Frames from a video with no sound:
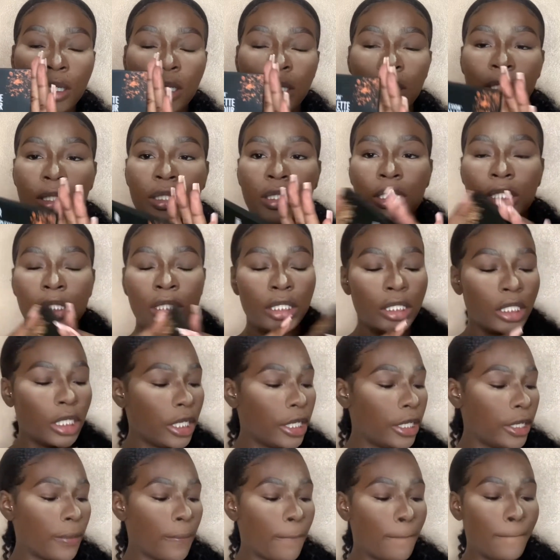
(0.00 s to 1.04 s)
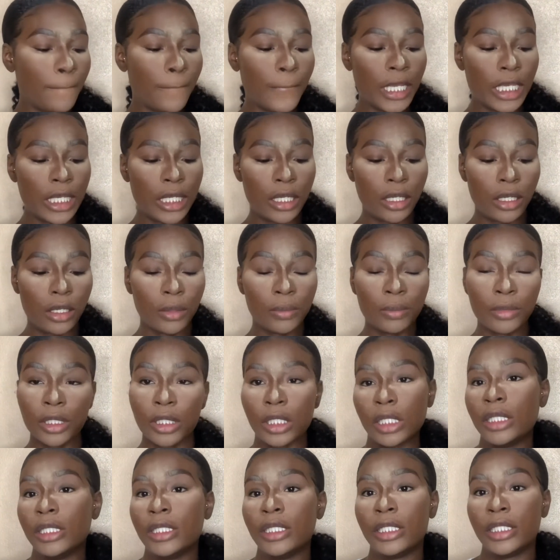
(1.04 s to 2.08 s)
in the shade medium
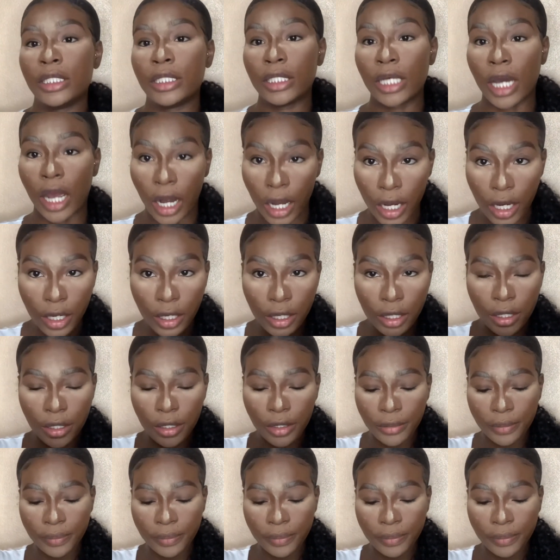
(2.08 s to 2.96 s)
to dark.